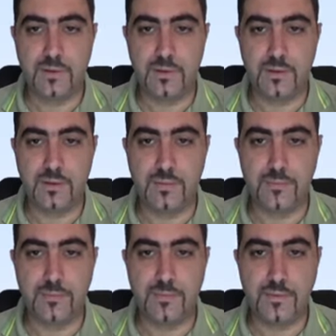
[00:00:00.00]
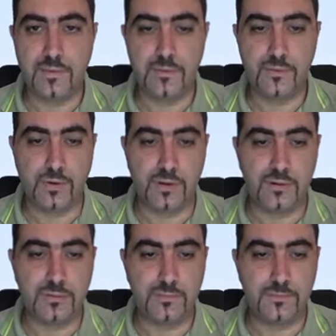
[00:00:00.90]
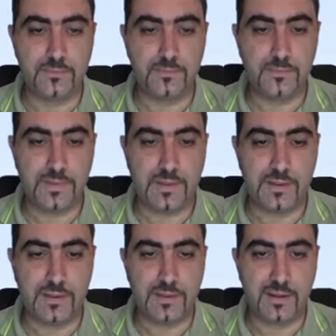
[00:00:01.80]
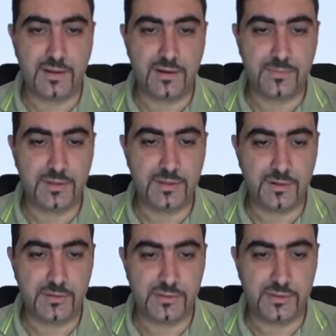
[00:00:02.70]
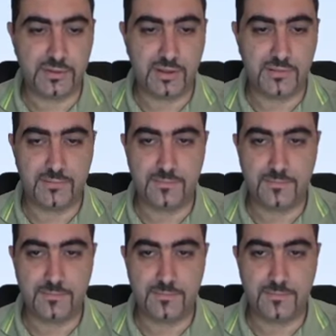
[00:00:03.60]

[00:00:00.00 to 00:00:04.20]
um, through all. cut it up here, you see that.